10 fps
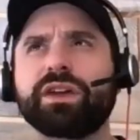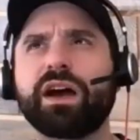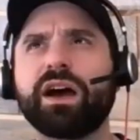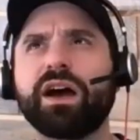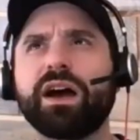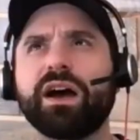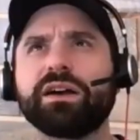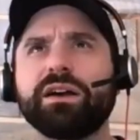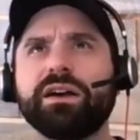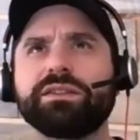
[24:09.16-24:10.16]
Uh,
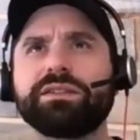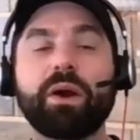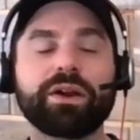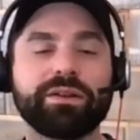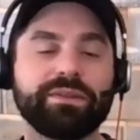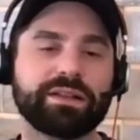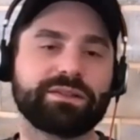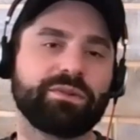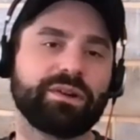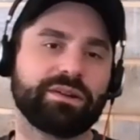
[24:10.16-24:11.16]
it's a bargain. That's
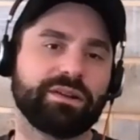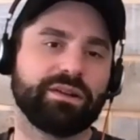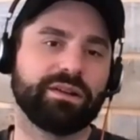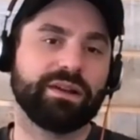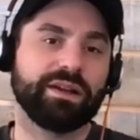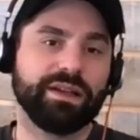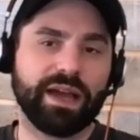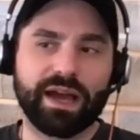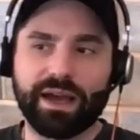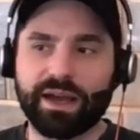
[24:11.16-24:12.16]
the word. Yeah.
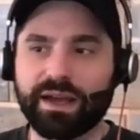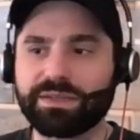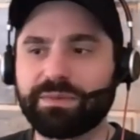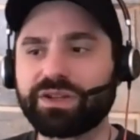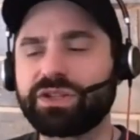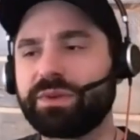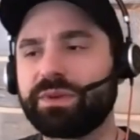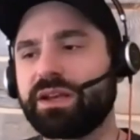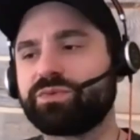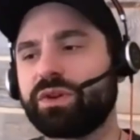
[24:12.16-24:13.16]
Yeah. Especially
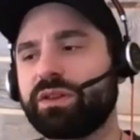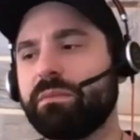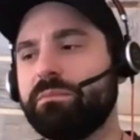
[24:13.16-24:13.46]
because one of the